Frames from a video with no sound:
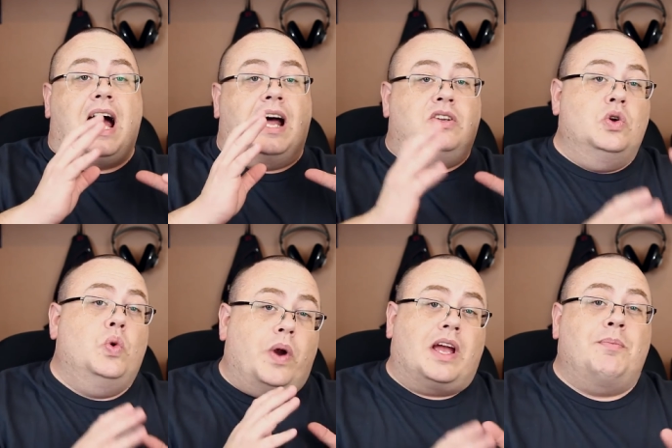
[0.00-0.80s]
I
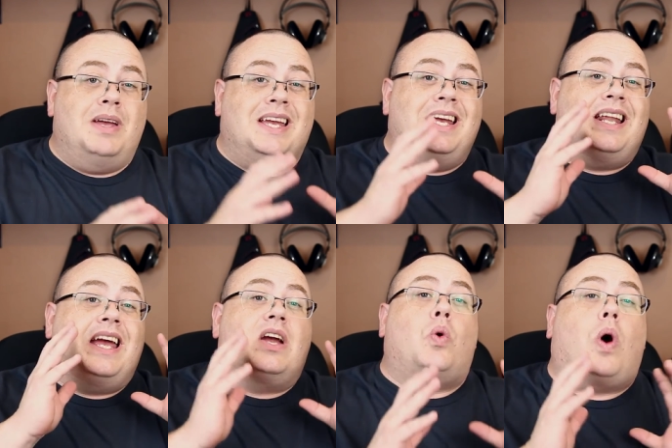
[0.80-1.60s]
do recommend getting
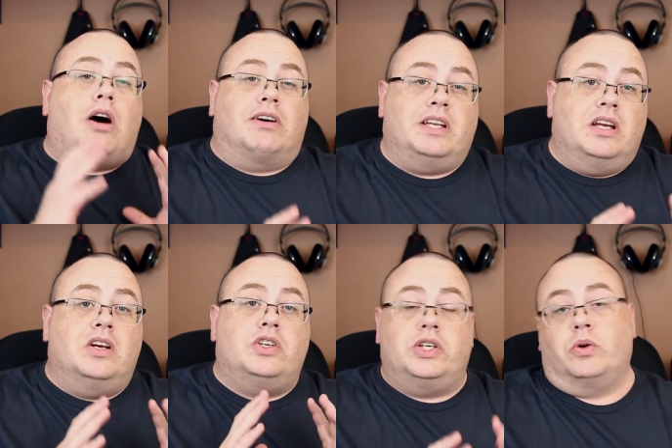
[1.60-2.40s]
a quality
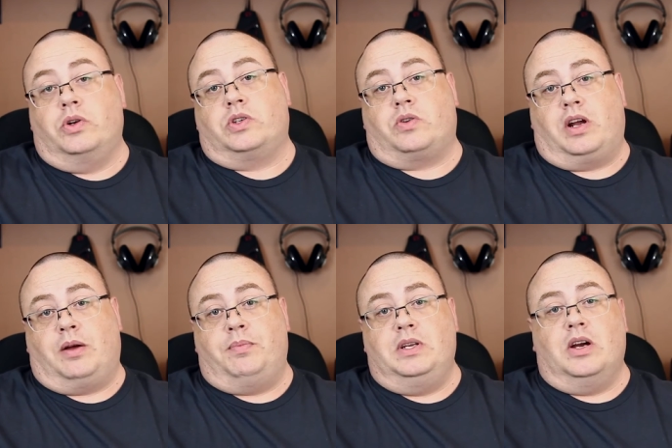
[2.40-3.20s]
shoulder strap.